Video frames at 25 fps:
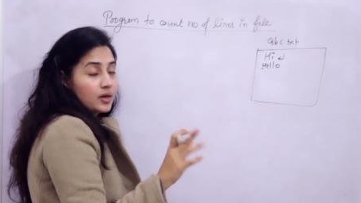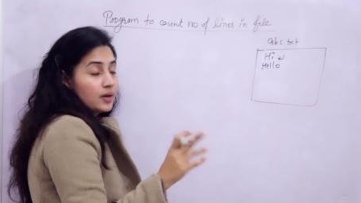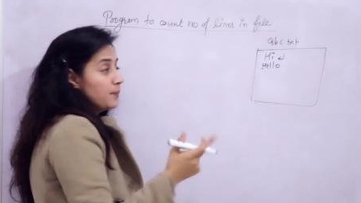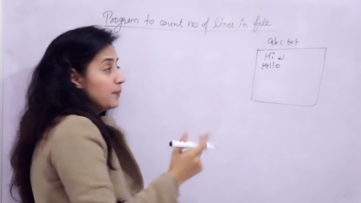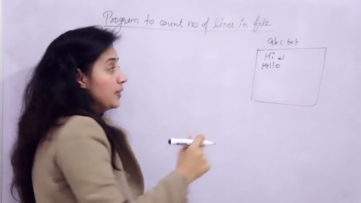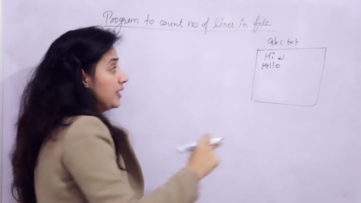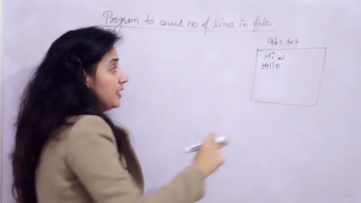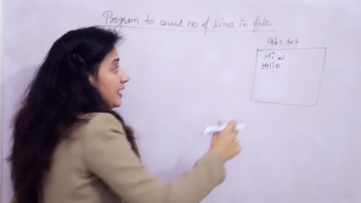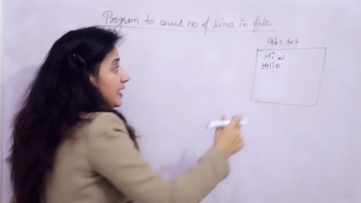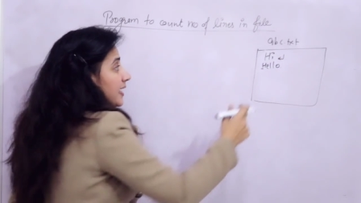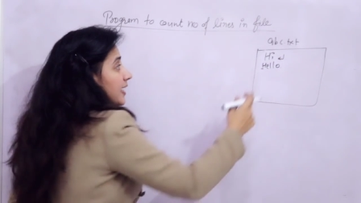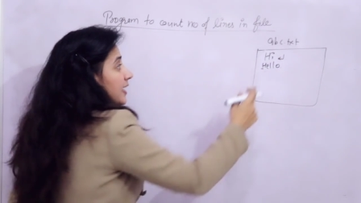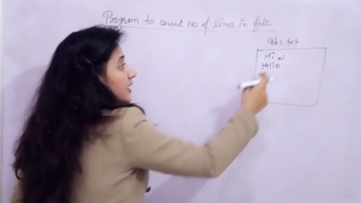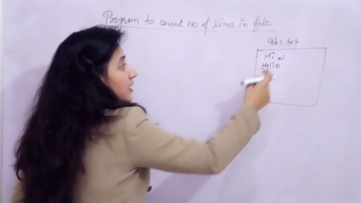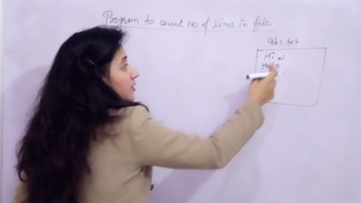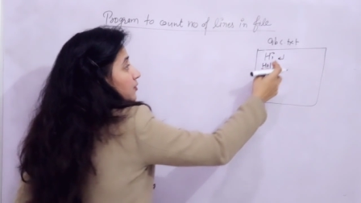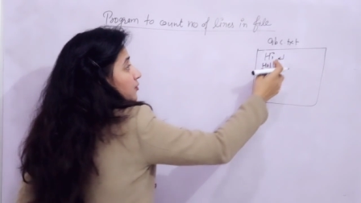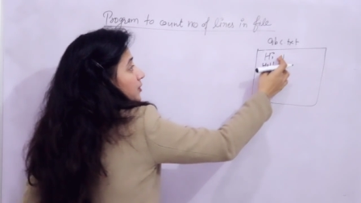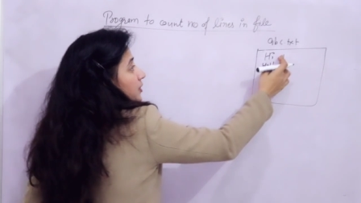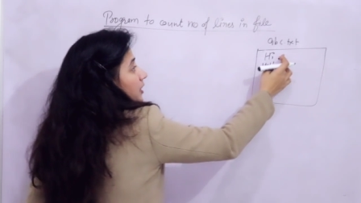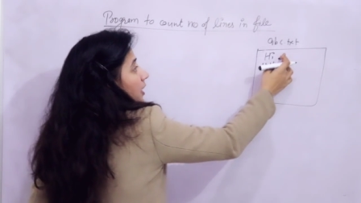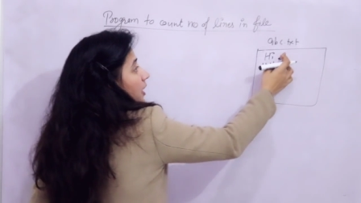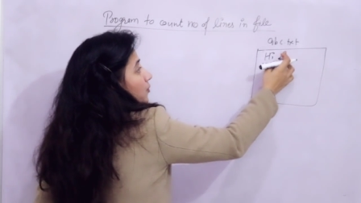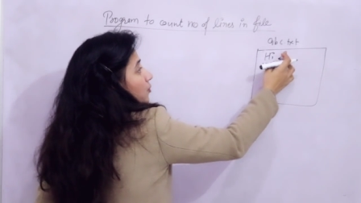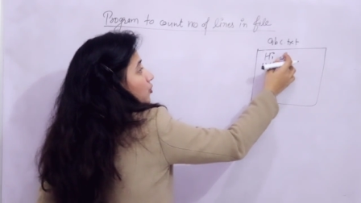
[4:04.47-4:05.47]
But here
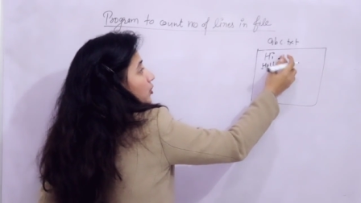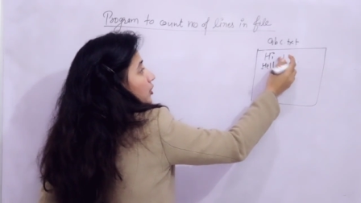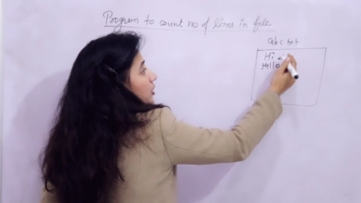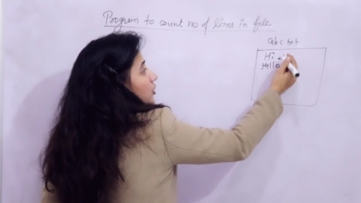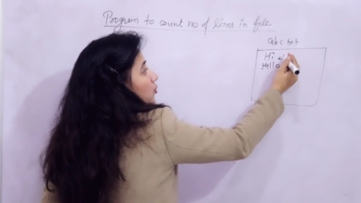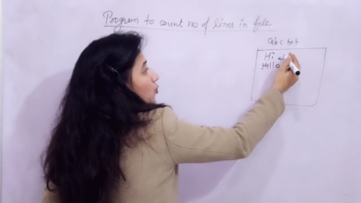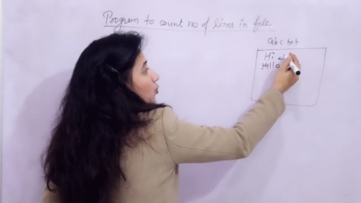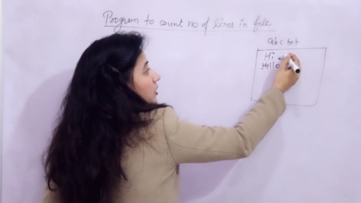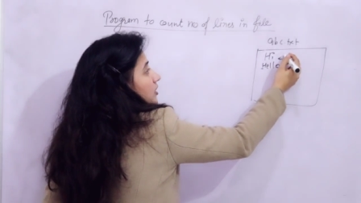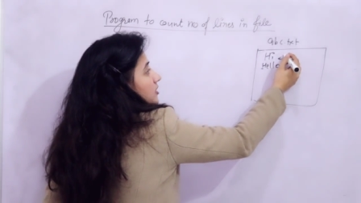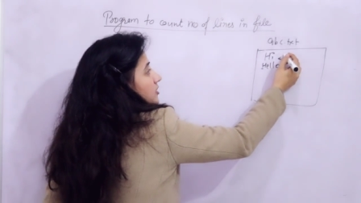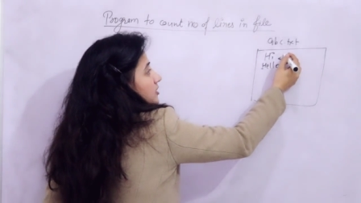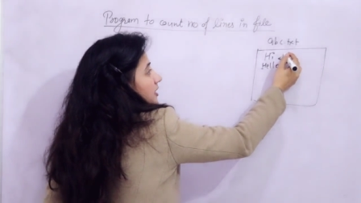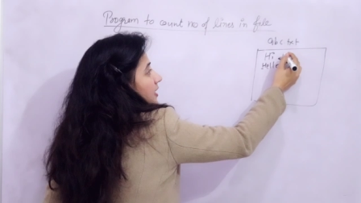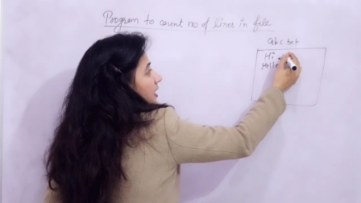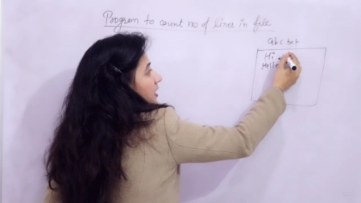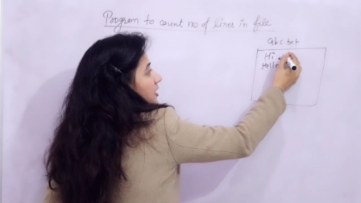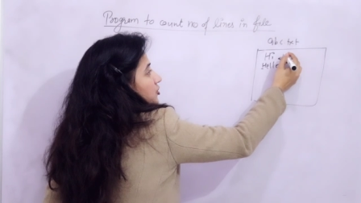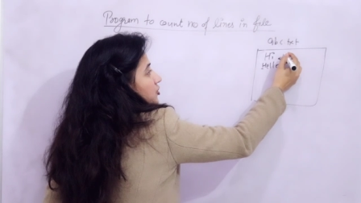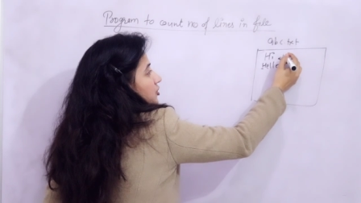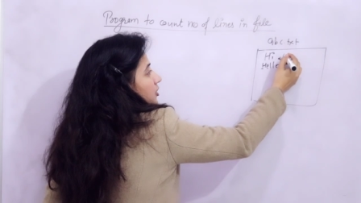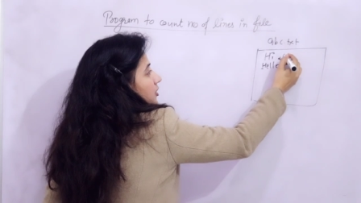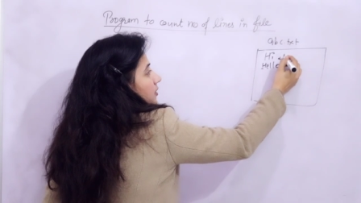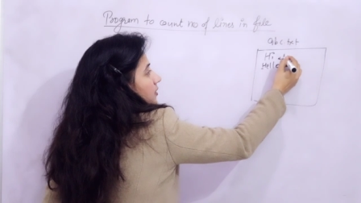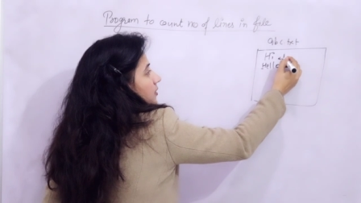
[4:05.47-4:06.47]
we have only one
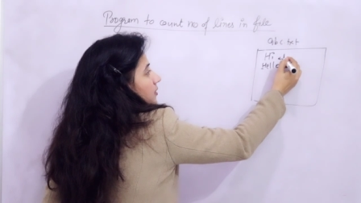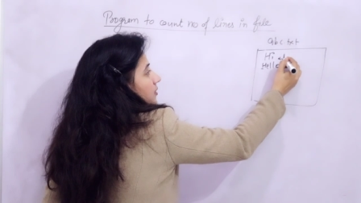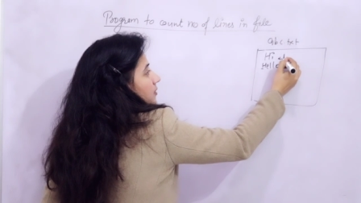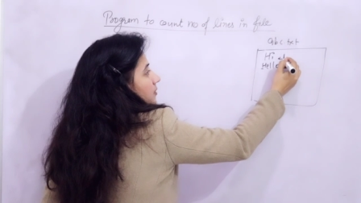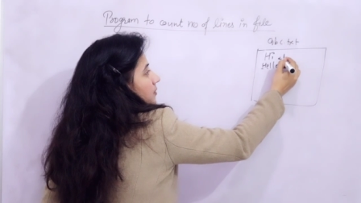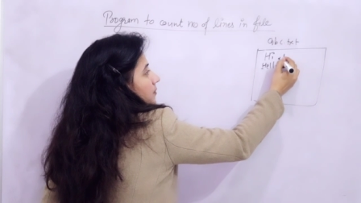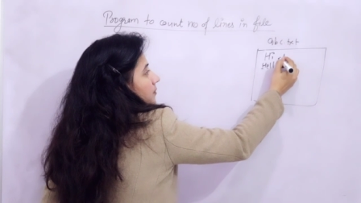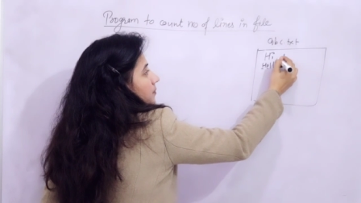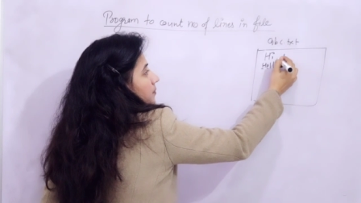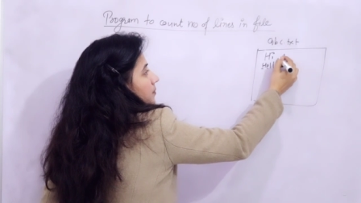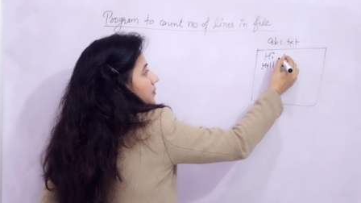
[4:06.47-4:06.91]
slash n